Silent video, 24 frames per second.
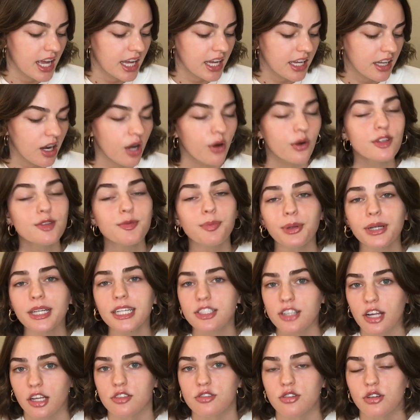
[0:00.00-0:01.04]
you know, it's
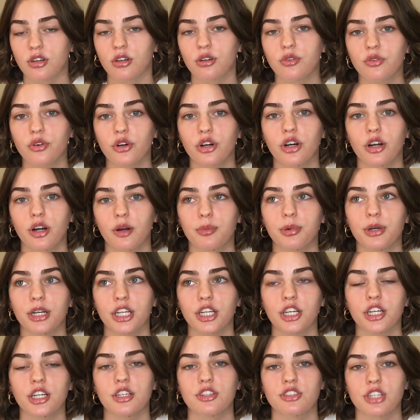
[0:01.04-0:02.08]
pretty gentle, for a
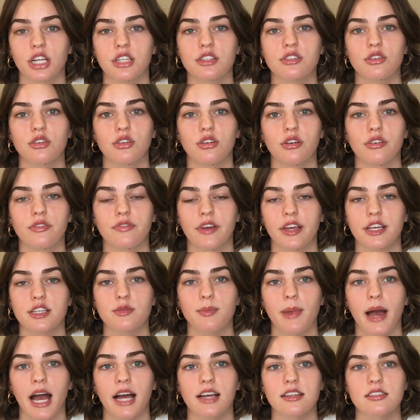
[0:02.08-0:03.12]
pretty good gentle
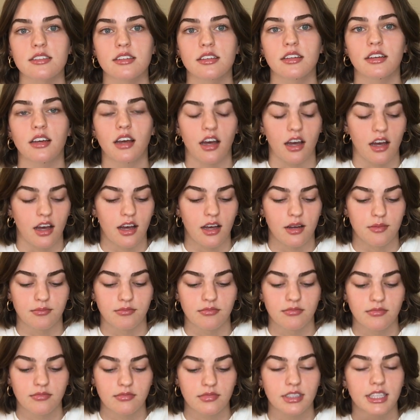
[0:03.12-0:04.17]
face mask,
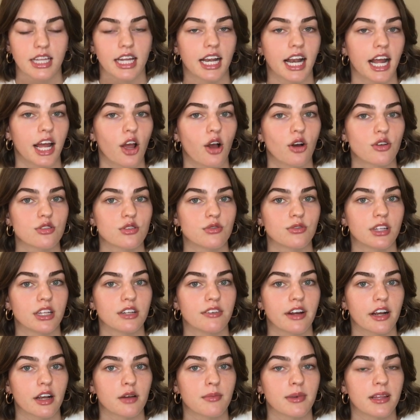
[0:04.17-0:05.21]
then I also really
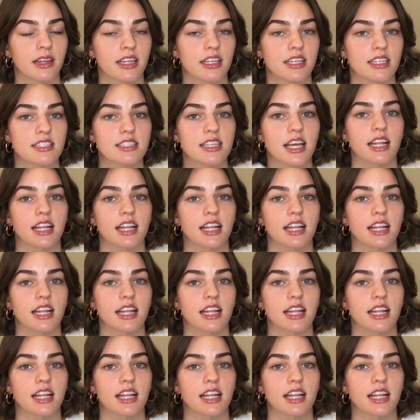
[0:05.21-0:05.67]
recommend this.